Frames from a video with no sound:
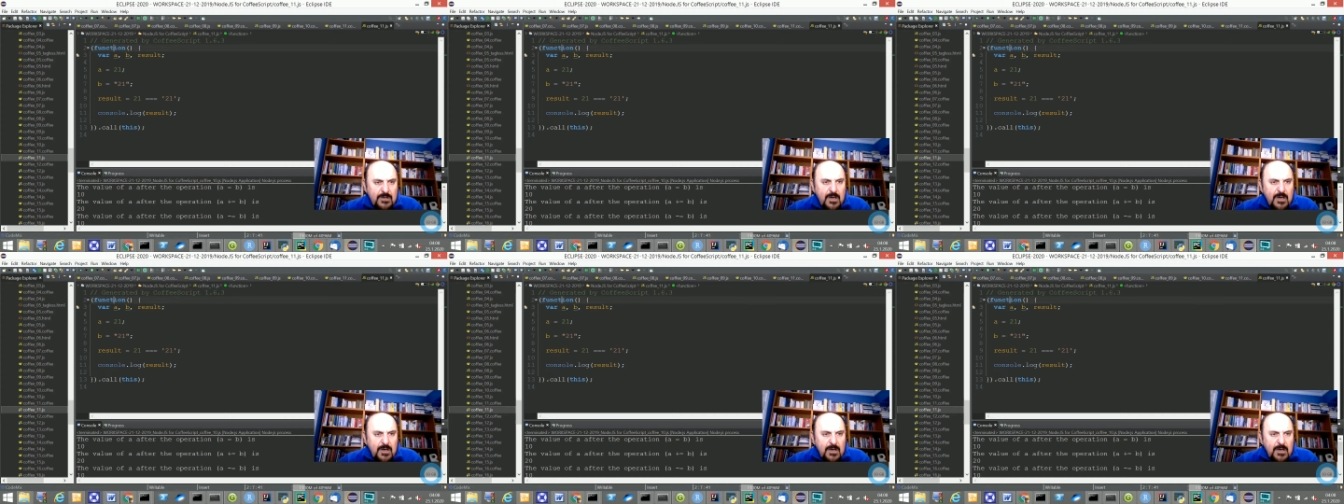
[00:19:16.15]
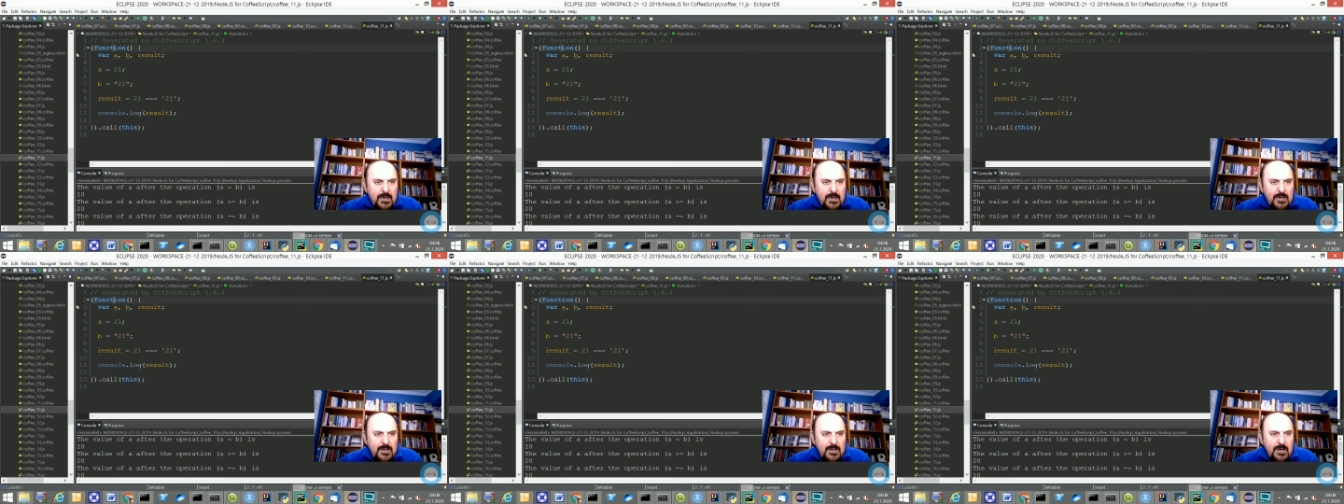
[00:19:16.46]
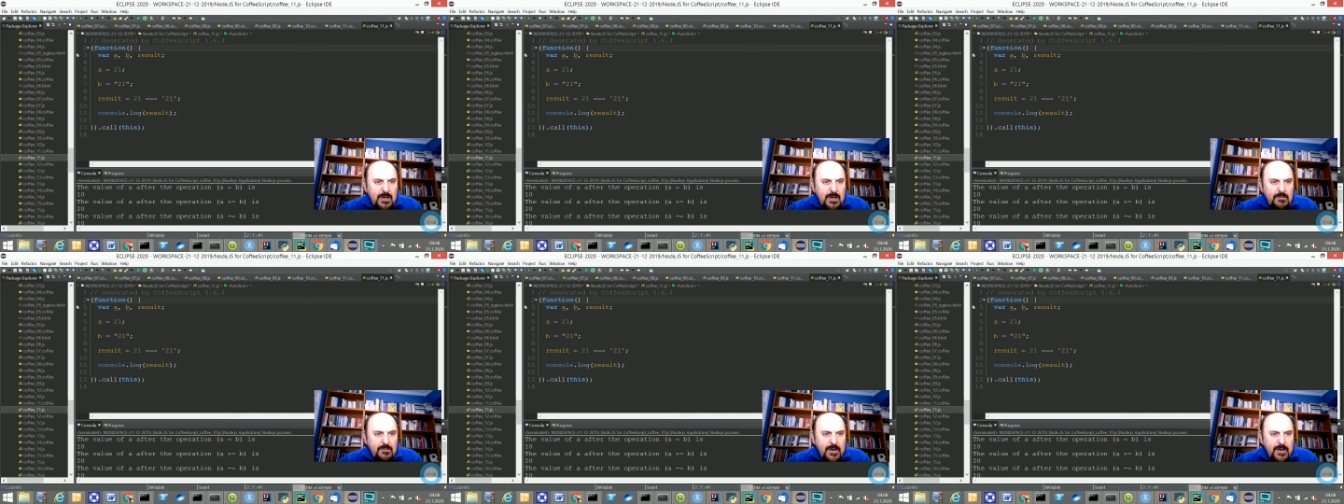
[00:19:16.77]
and
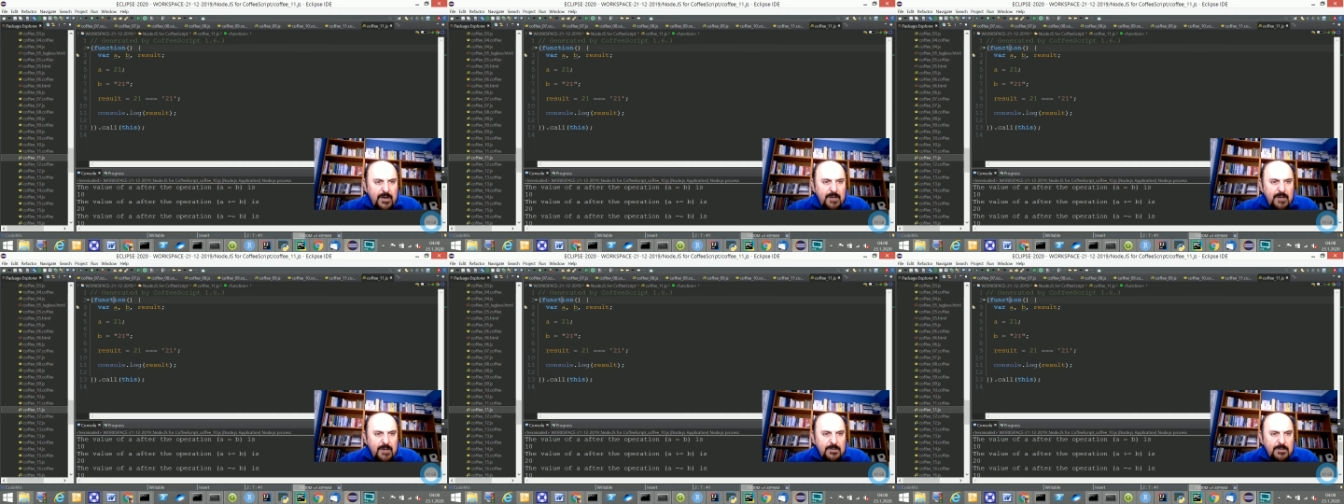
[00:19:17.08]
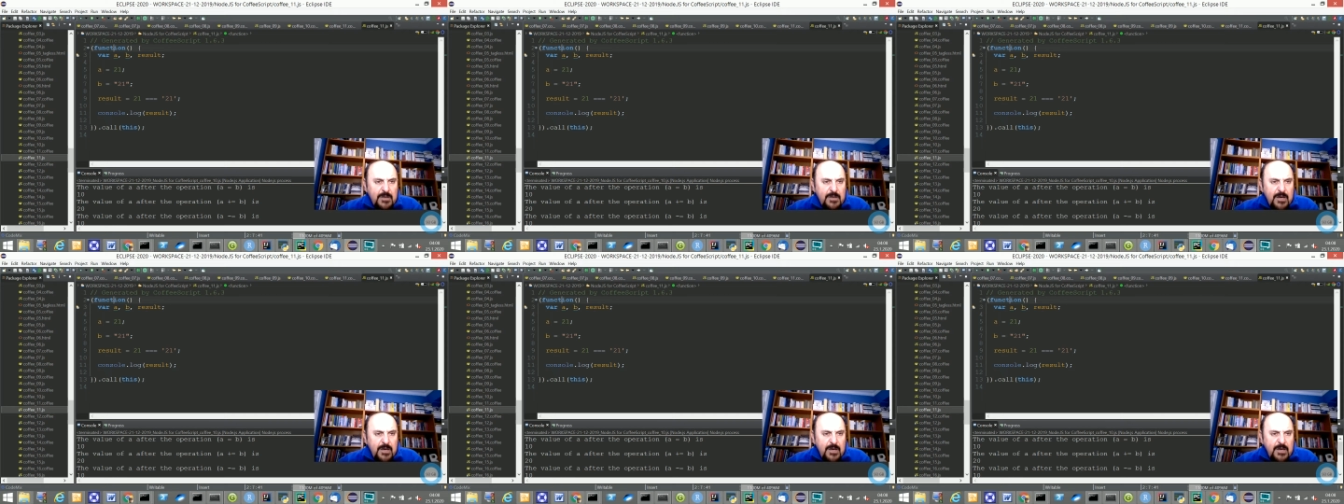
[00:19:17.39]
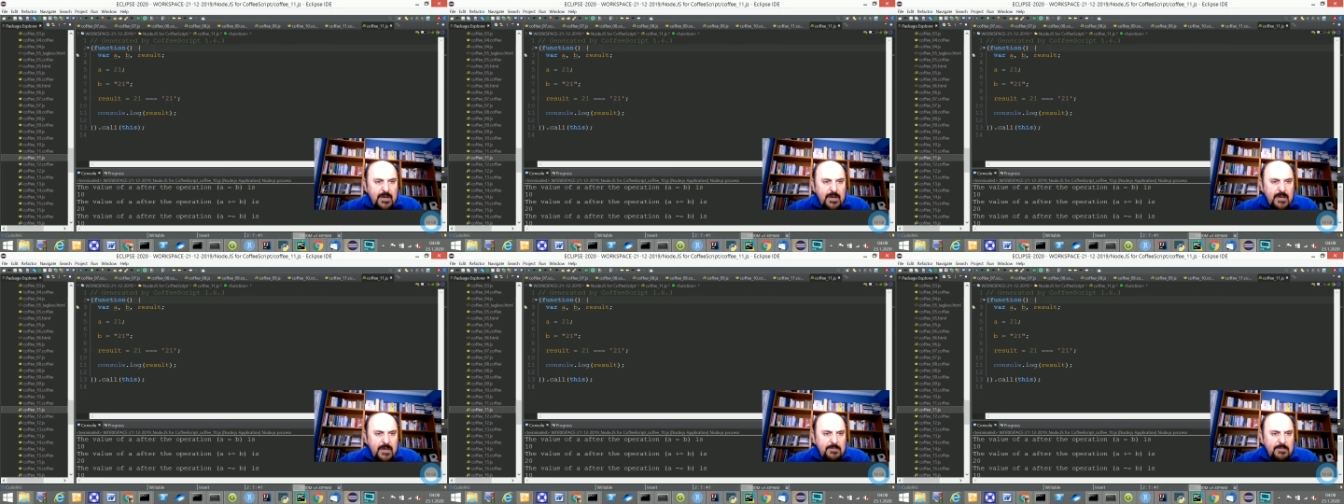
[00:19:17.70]
variable A
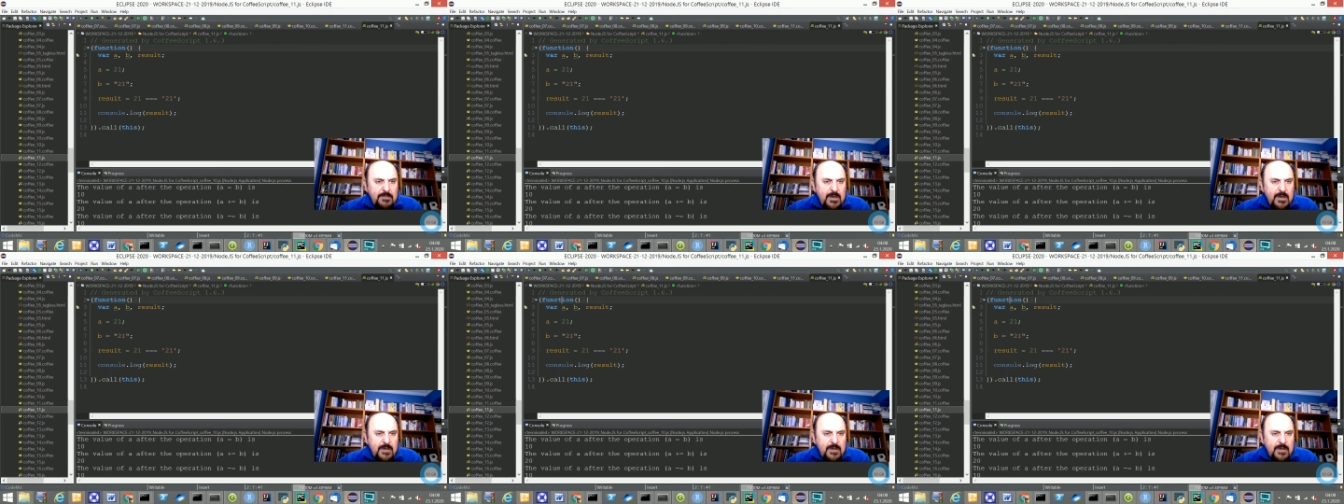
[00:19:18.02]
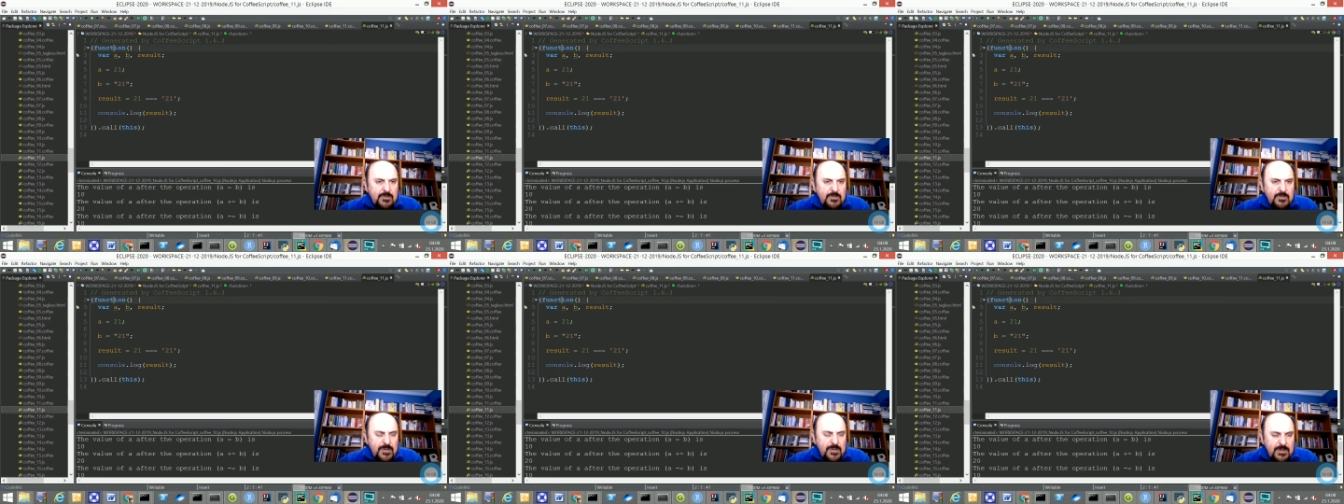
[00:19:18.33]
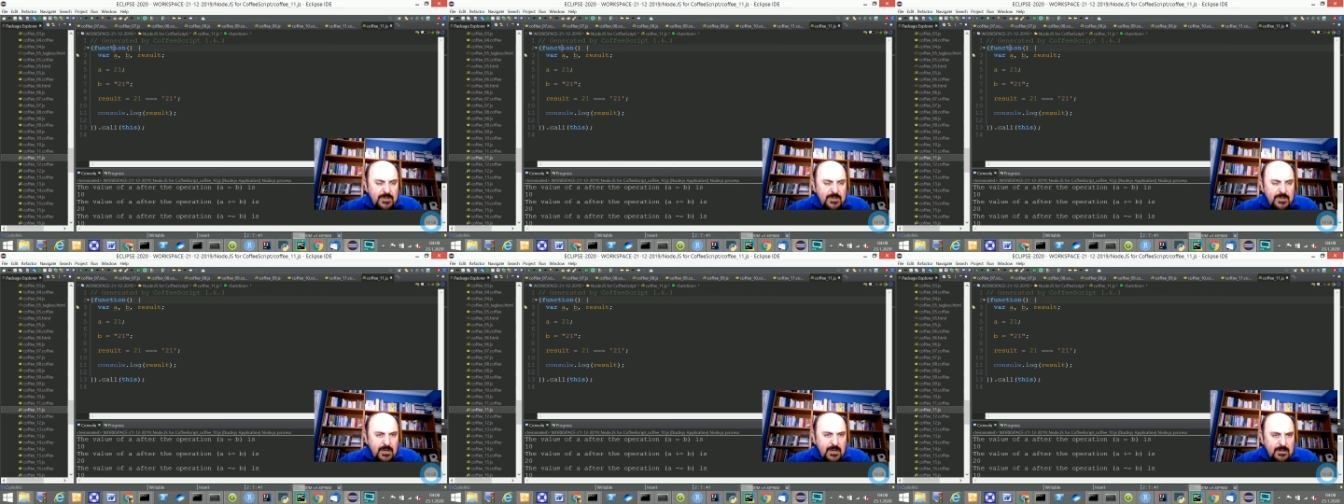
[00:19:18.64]
and B and
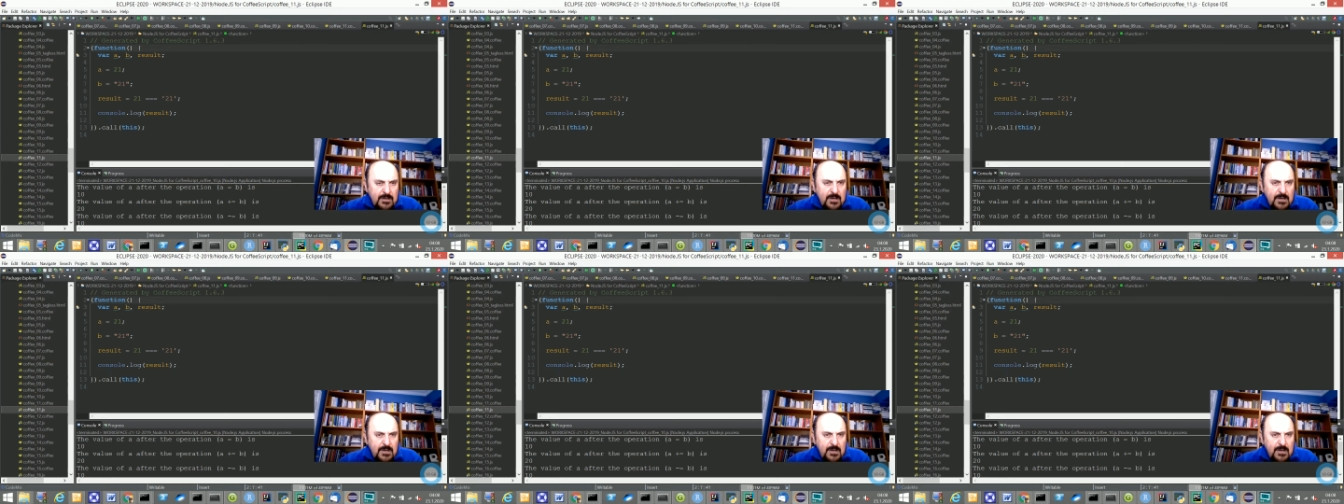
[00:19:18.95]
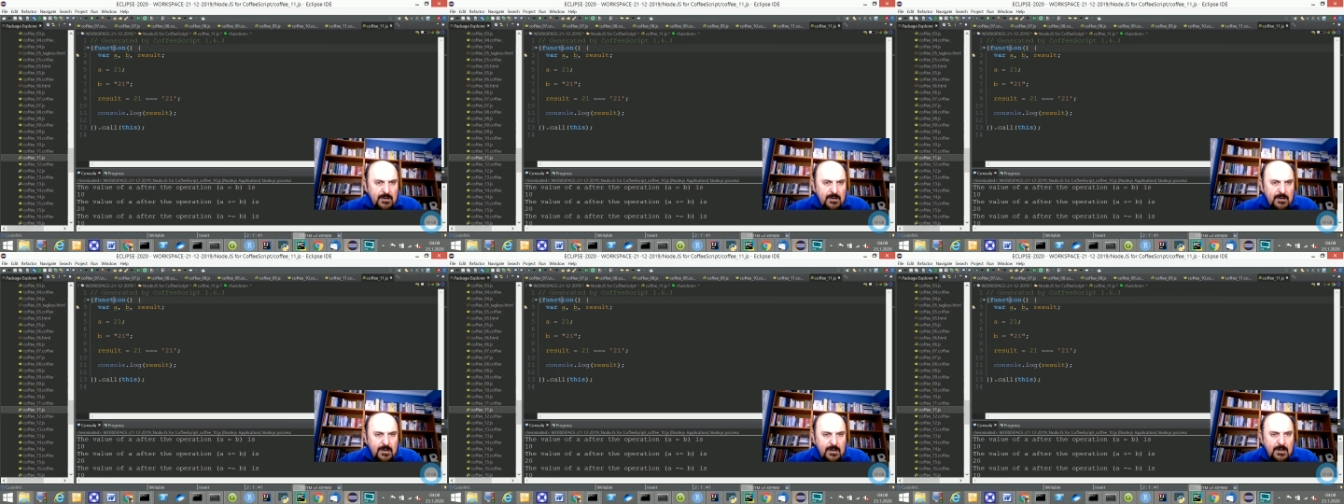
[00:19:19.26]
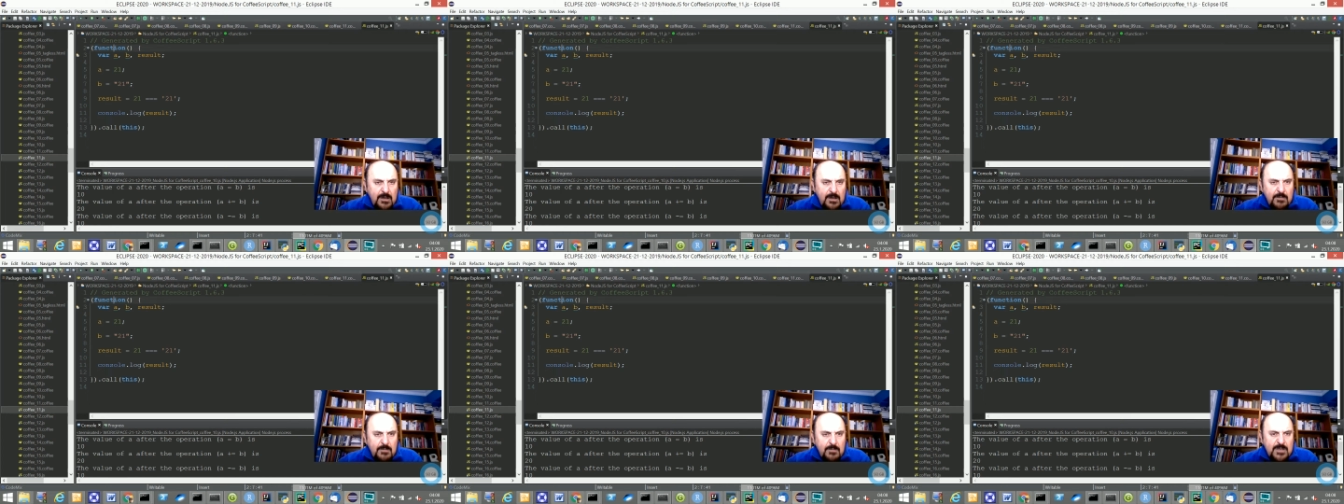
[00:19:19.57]
result
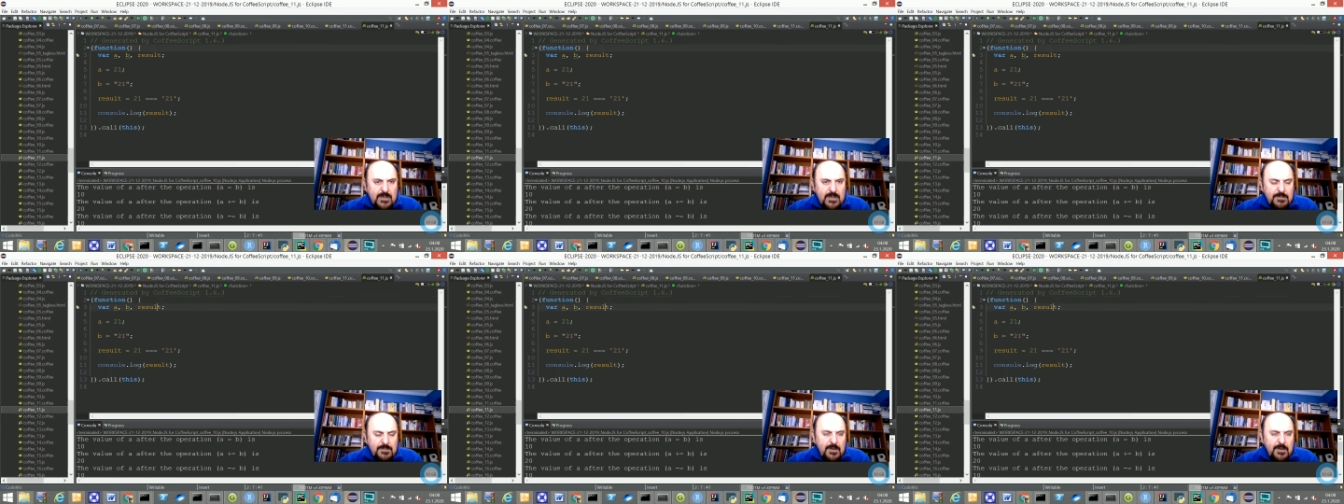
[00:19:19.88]
must be